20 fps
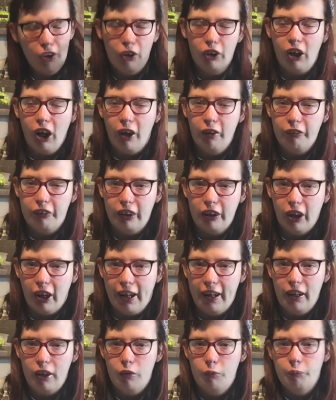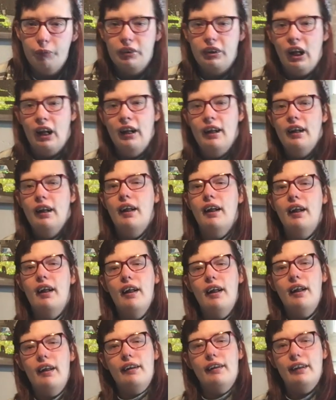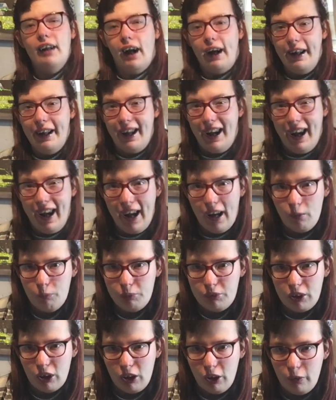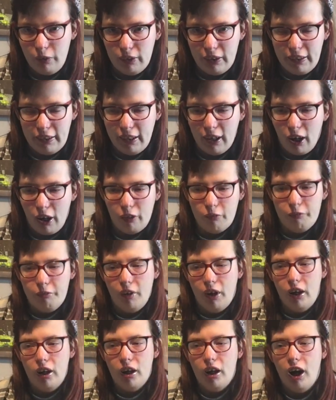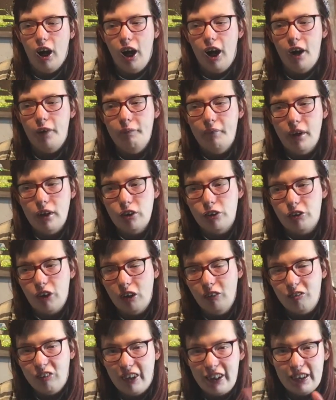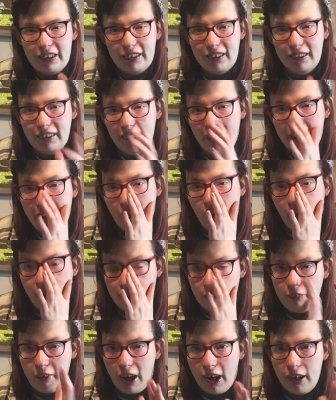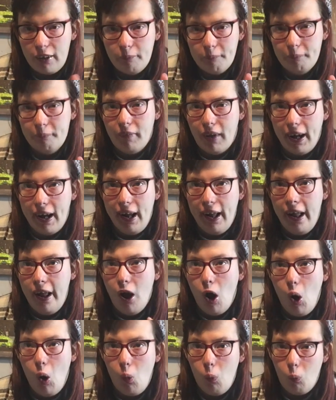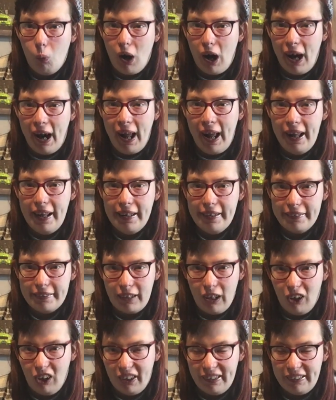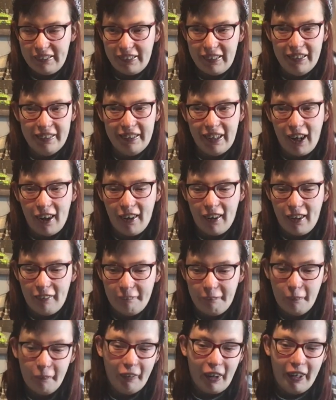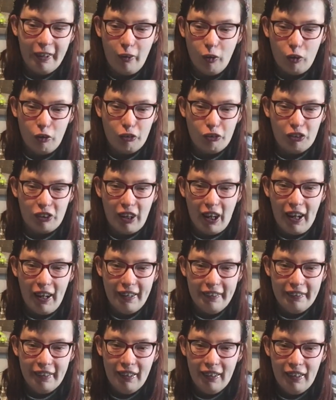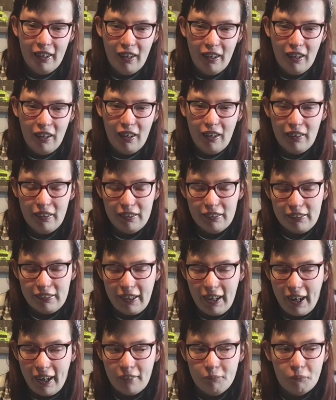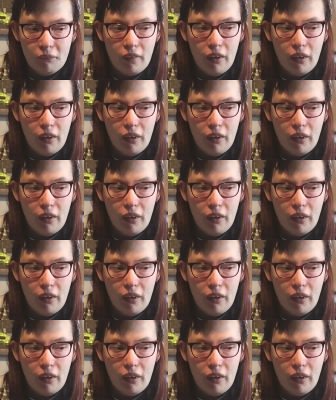clothing items that I absolutely love. So recently I found my white cardigan that I thought I lost, and yeah,